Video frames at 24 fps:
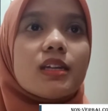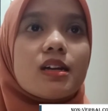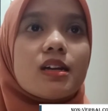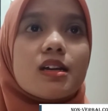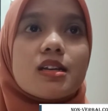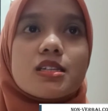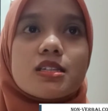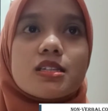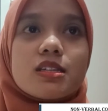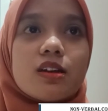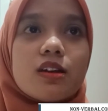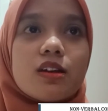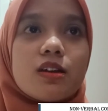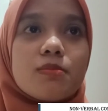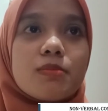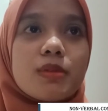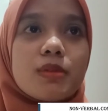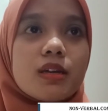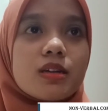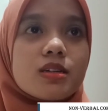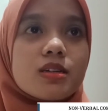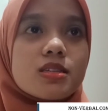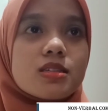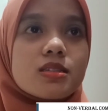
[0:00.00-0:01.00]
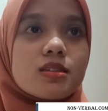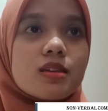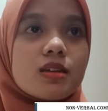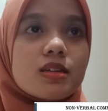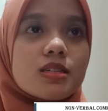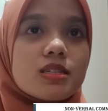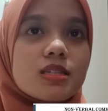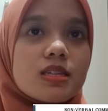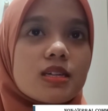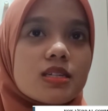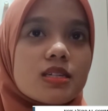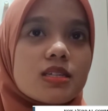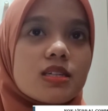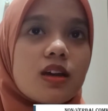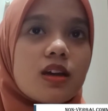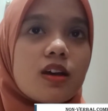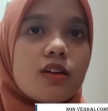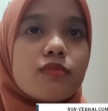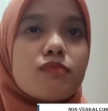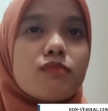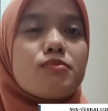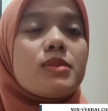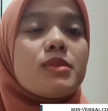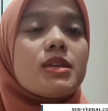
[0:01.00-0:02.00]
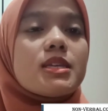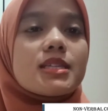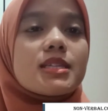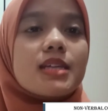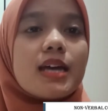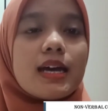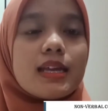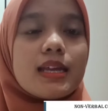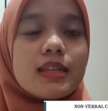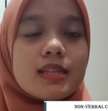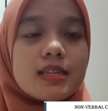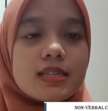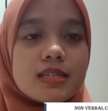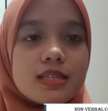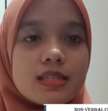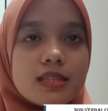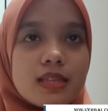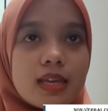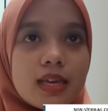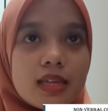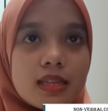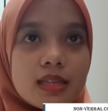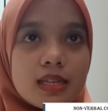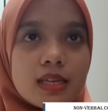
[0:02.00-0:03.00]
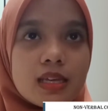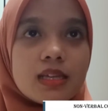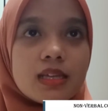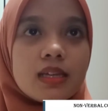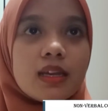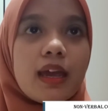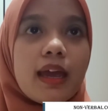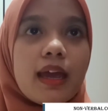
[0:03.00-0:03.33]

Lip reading: also be a source of misunderstanding